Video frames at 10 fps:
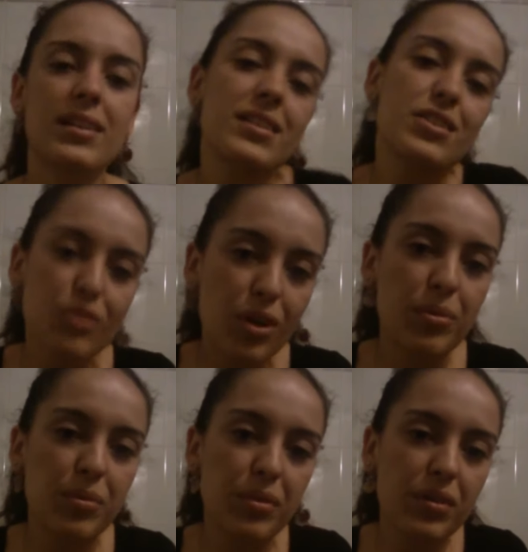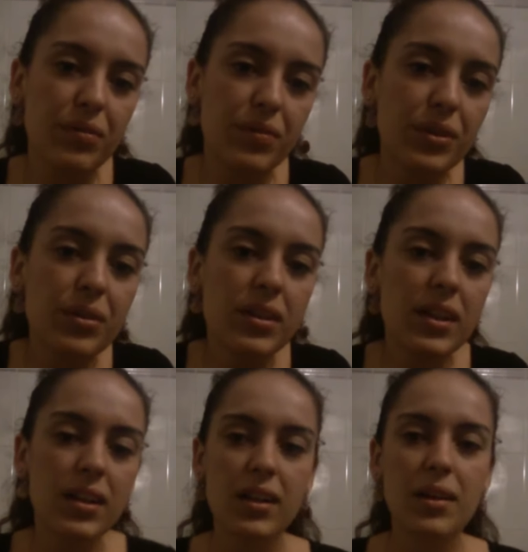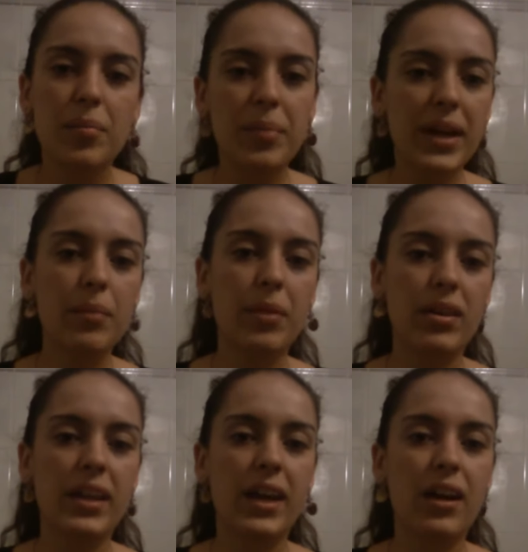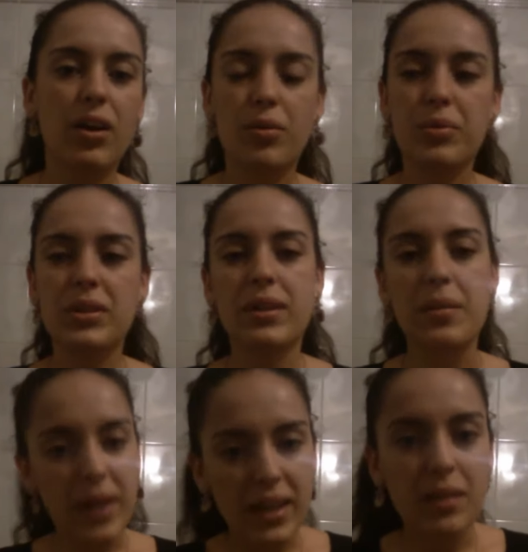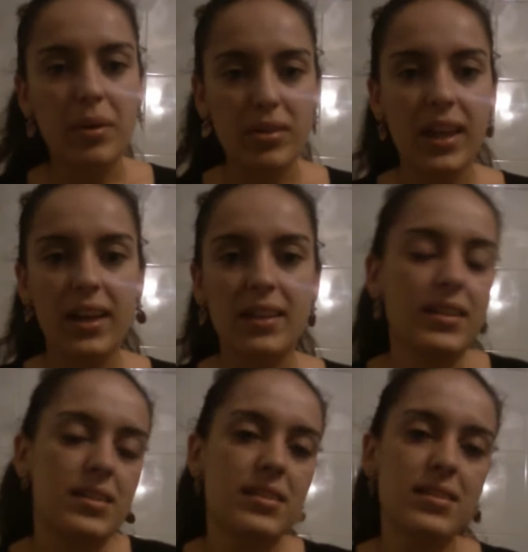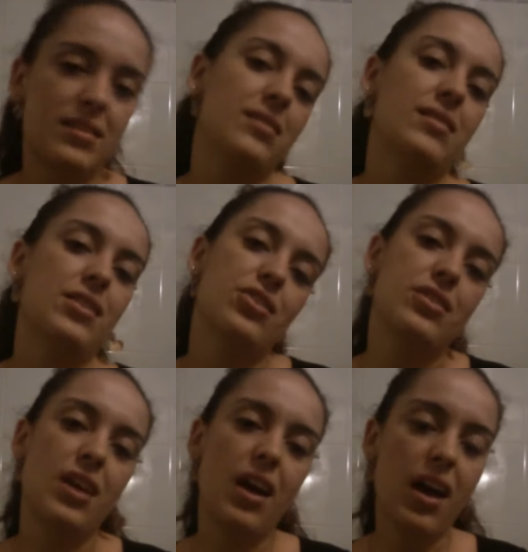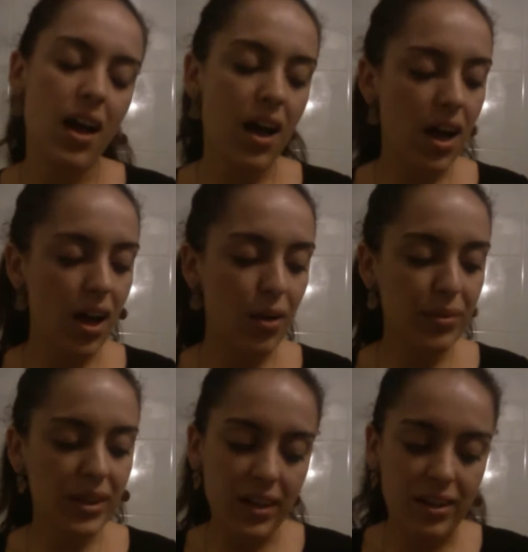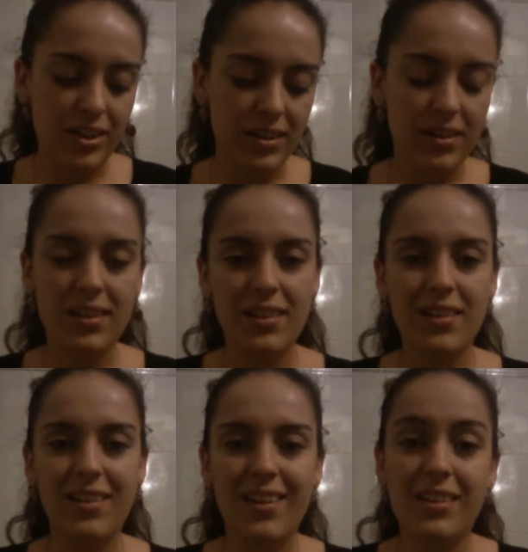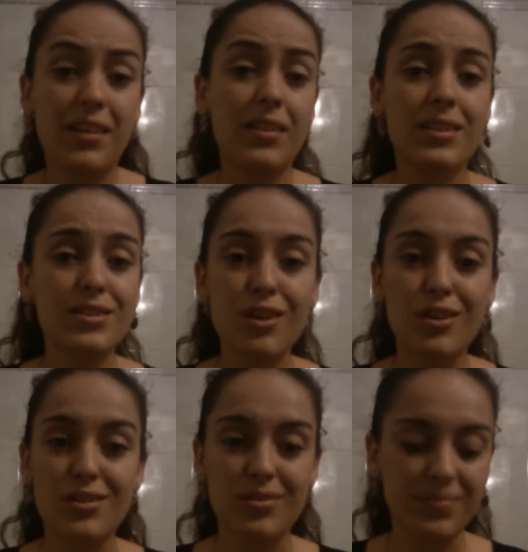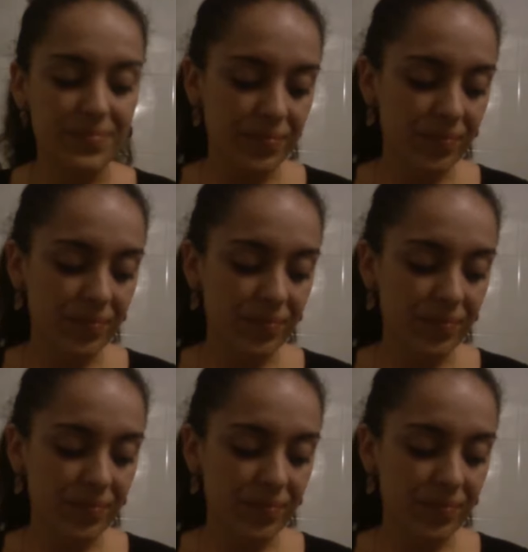it's normal. We don't feel bad about that, or we don't get mad about that. It's just how we are, and I think that's awesome.